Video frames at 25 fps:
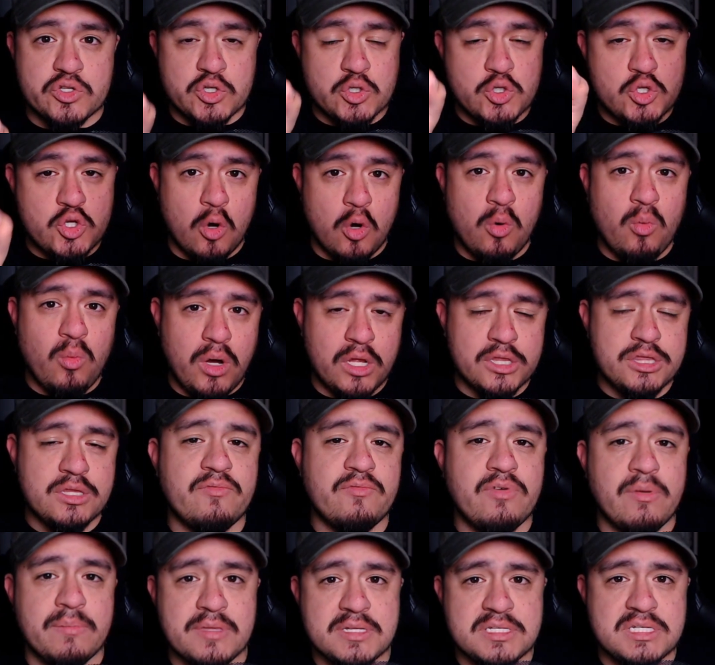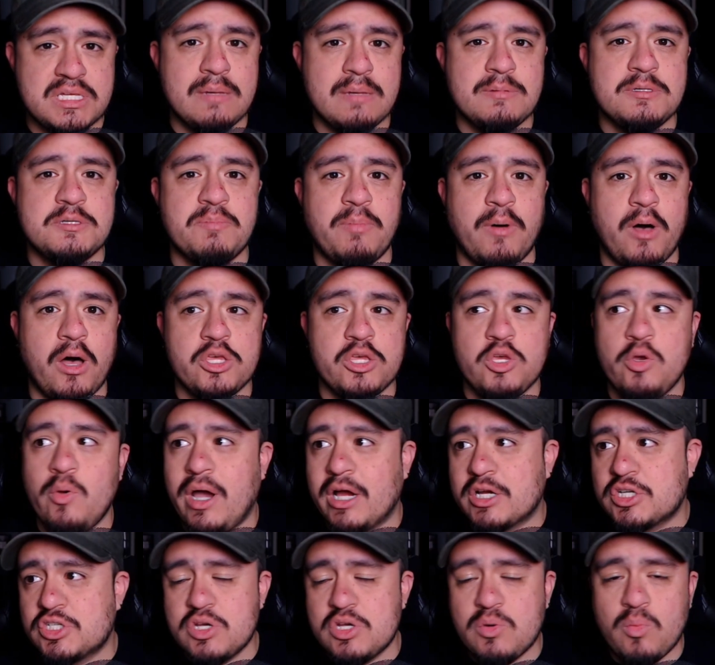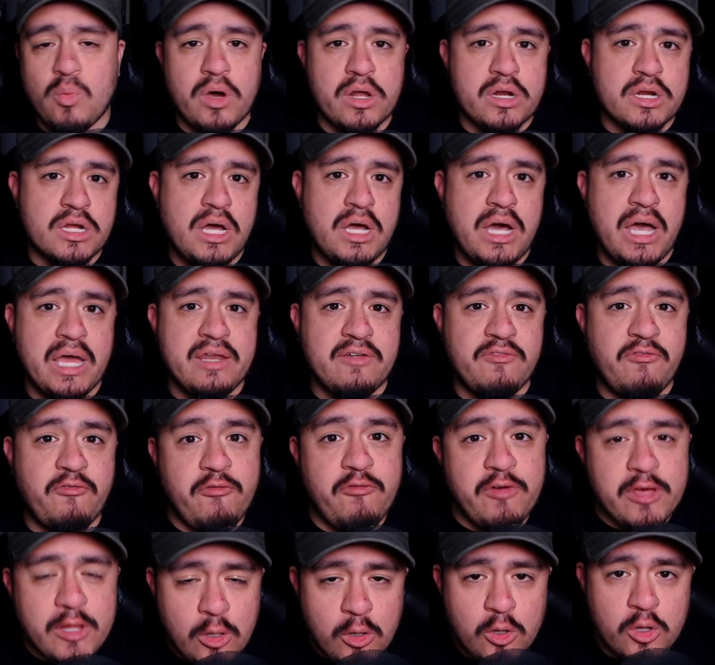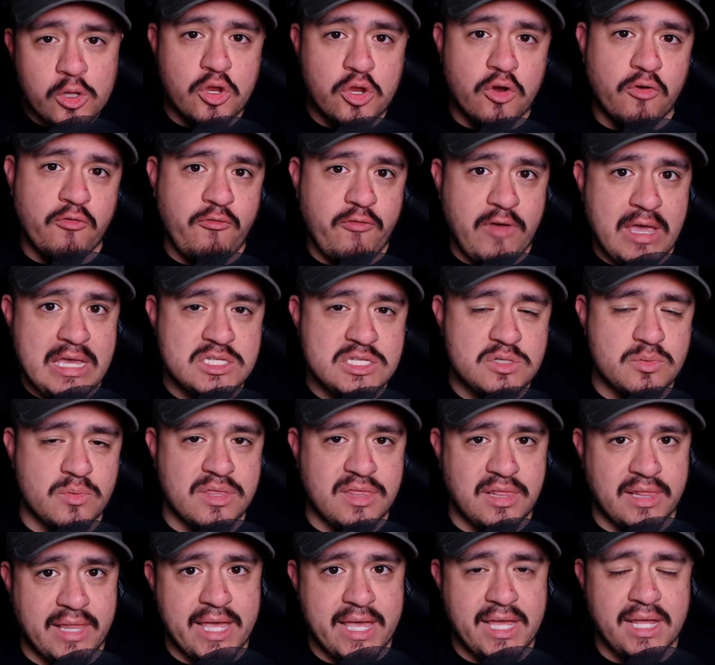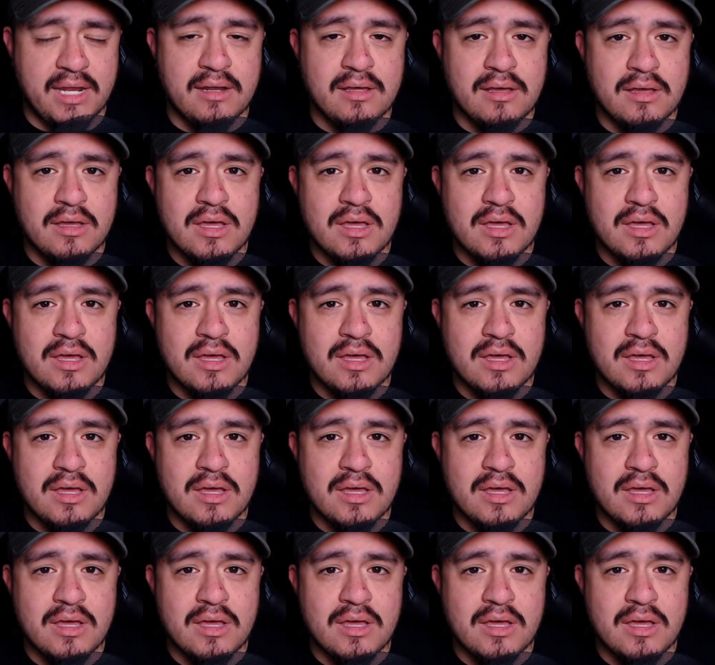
You don't want them from the same spot. You actually want to kind of fill your face with light.